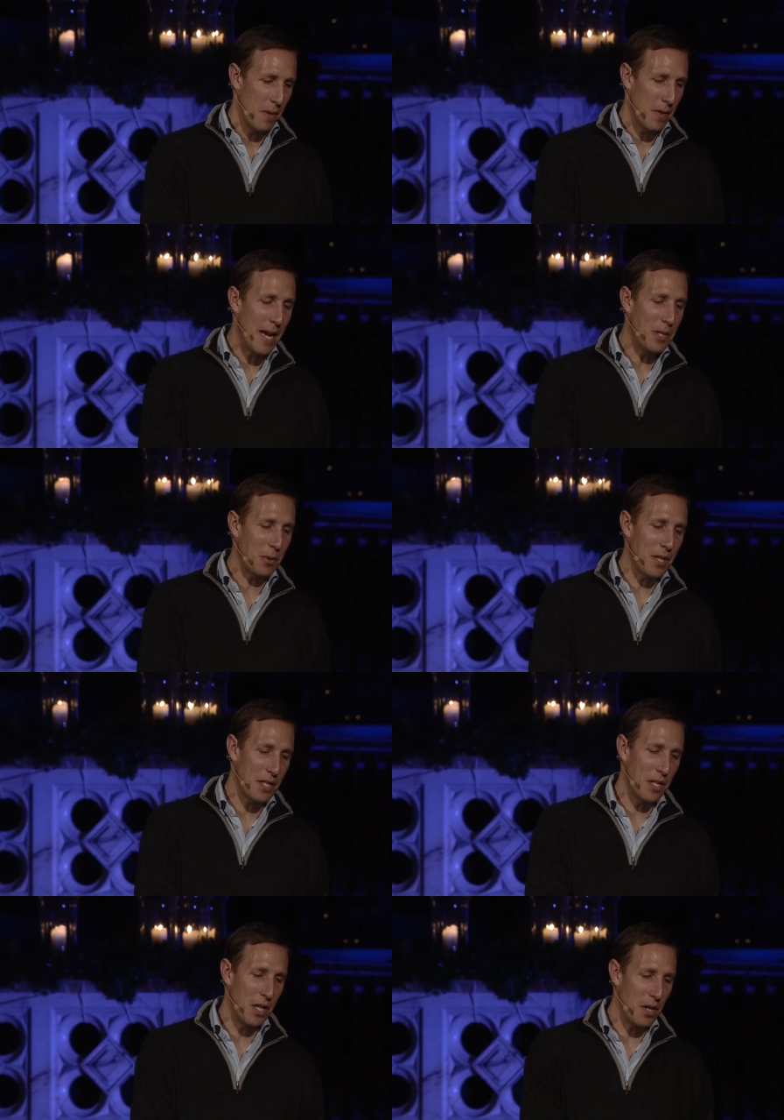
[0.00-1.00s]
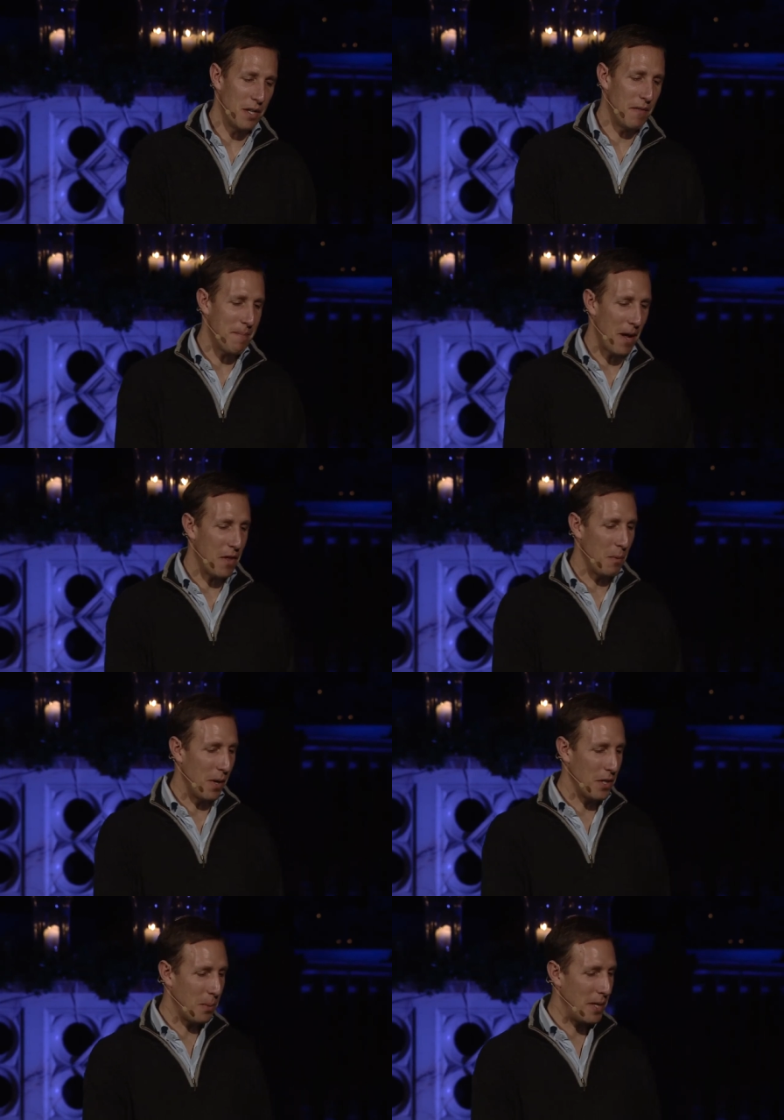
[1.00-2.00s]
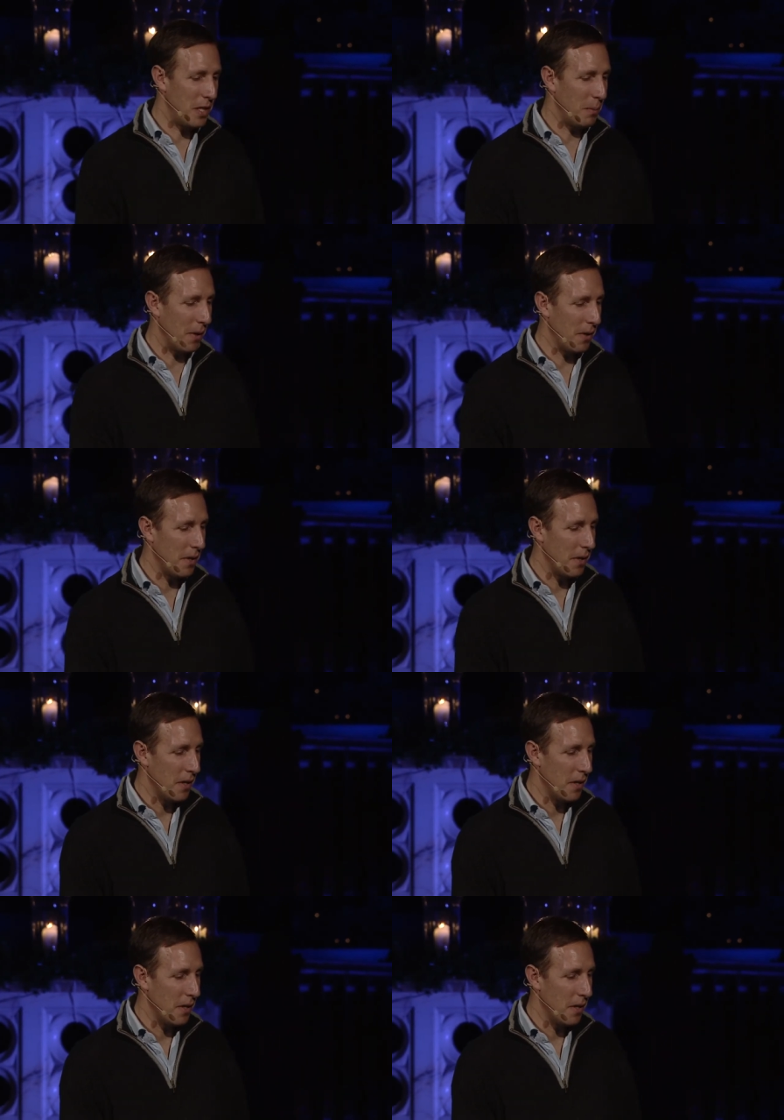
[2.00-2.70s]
The angel says to Joseph in Matthew 1:21,